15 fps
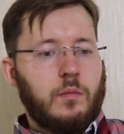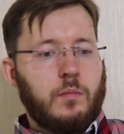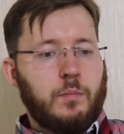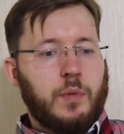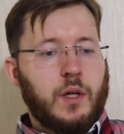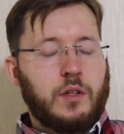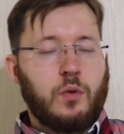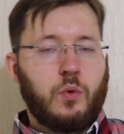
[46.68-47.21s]

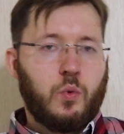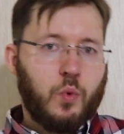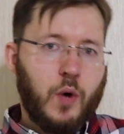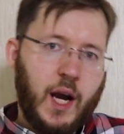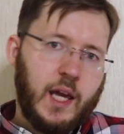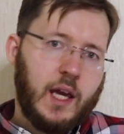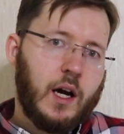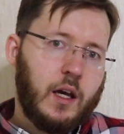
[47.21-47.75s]
But
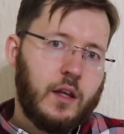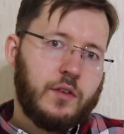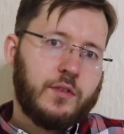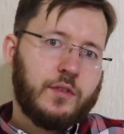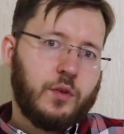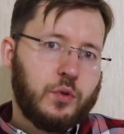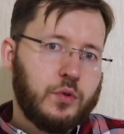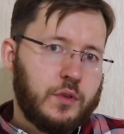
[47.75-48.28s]
why I
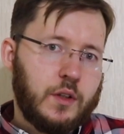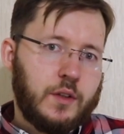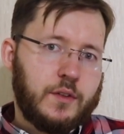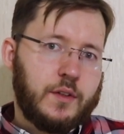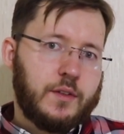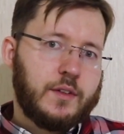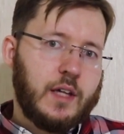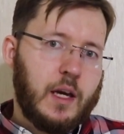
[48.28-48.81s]
sold
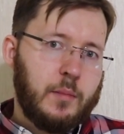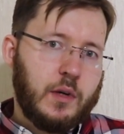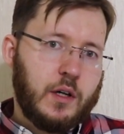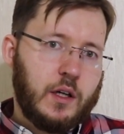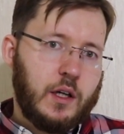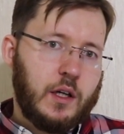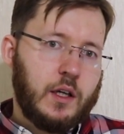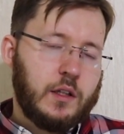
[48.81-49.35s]
this
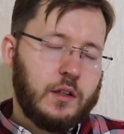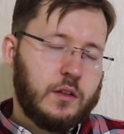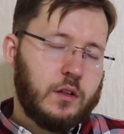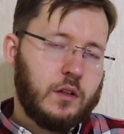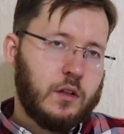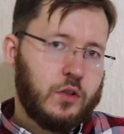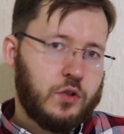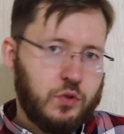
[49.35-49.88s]
camera,
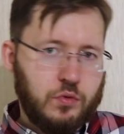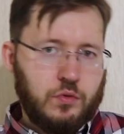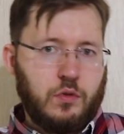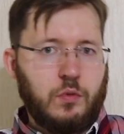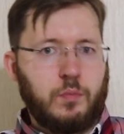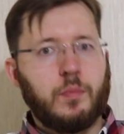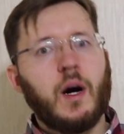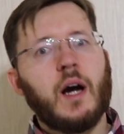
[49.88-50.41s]
and should
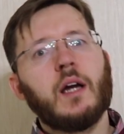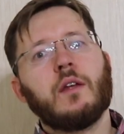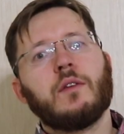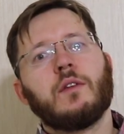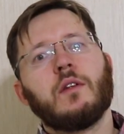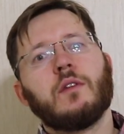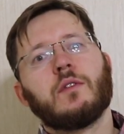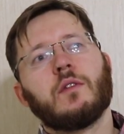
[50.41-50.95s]
you buy
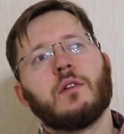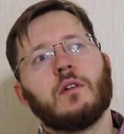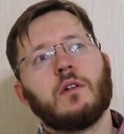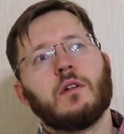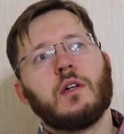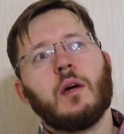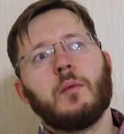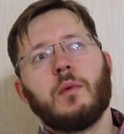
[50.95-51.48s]
this
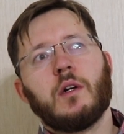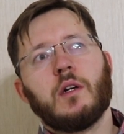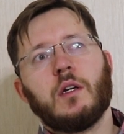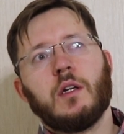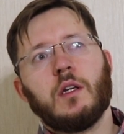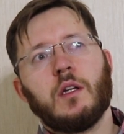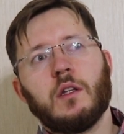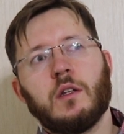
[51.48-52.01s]

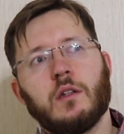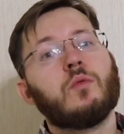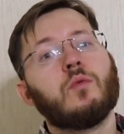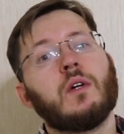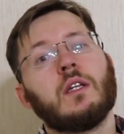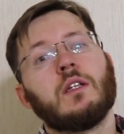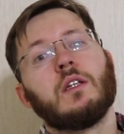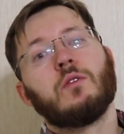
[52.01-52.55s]
camera in
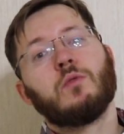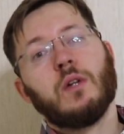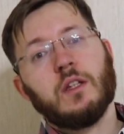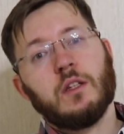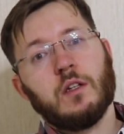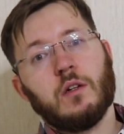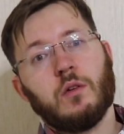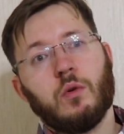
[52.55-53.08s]

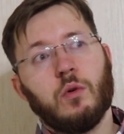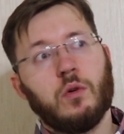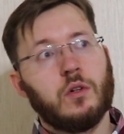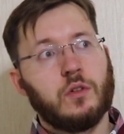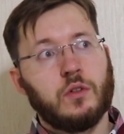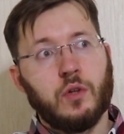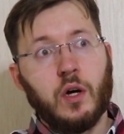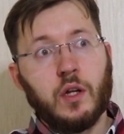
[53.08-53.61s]
2020 or
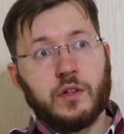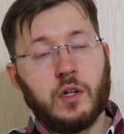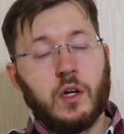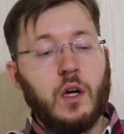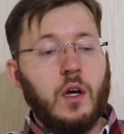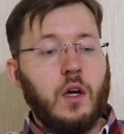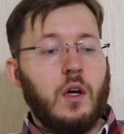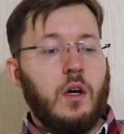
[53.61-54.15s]
not?
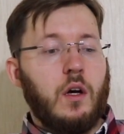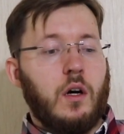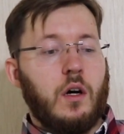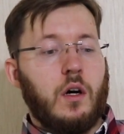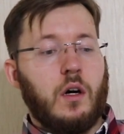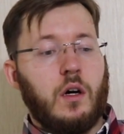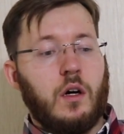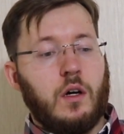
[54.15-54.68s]

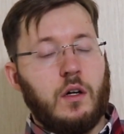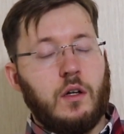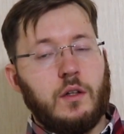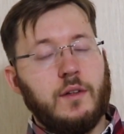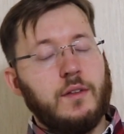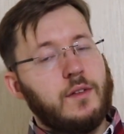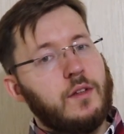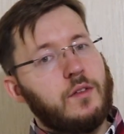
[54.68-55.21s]

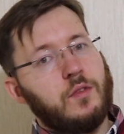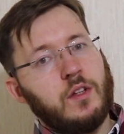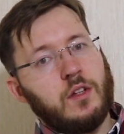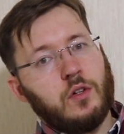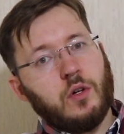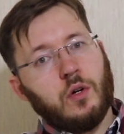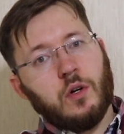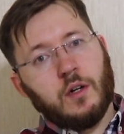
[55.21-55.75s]
In this
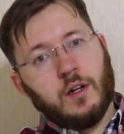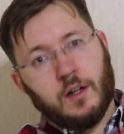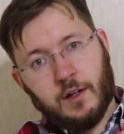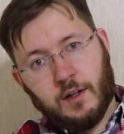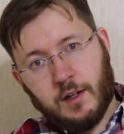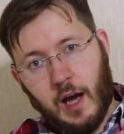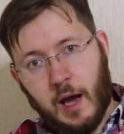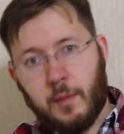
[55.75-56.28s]
video
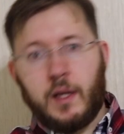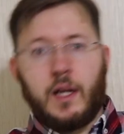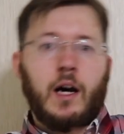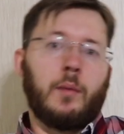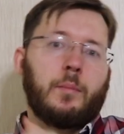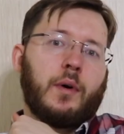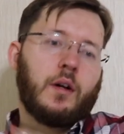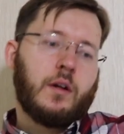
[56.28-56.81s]
coming
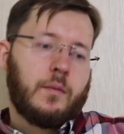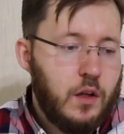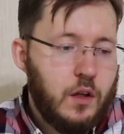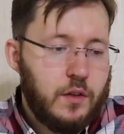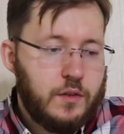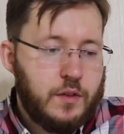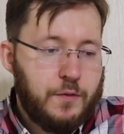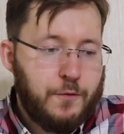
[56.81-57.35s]
up.
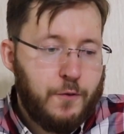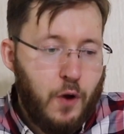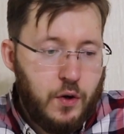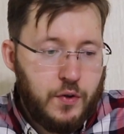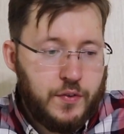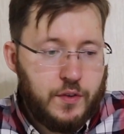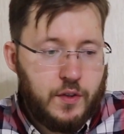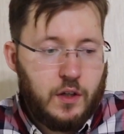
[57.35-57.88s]
The
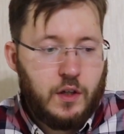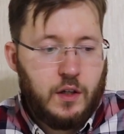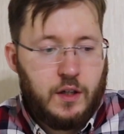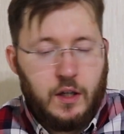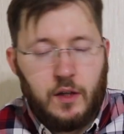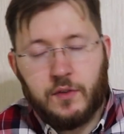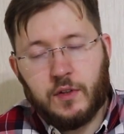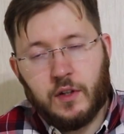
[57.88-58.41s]
first
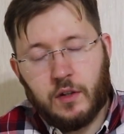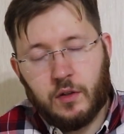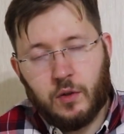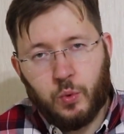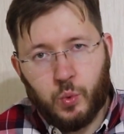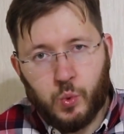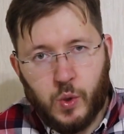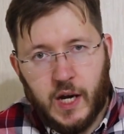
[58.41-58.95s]
reason
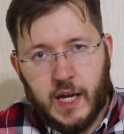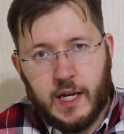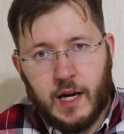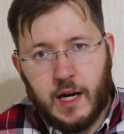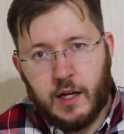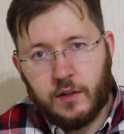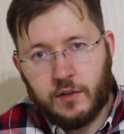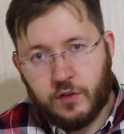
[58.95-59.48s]
why
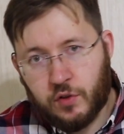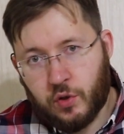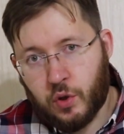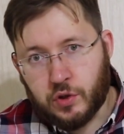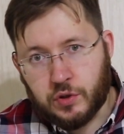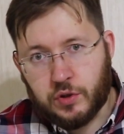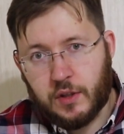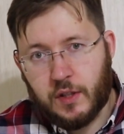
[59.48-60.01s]
I
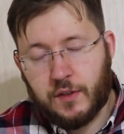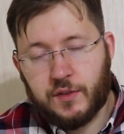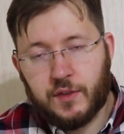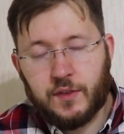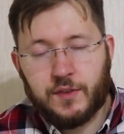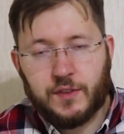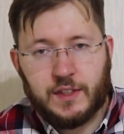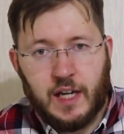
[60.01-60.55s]
sold
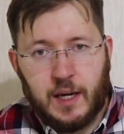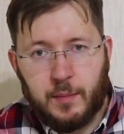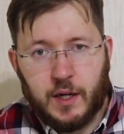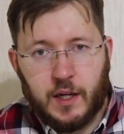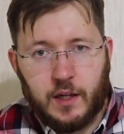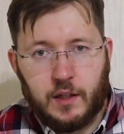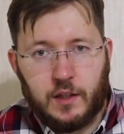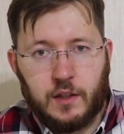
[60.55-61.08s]
this
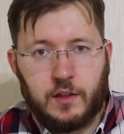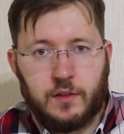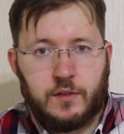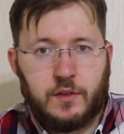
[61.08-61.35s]
camera in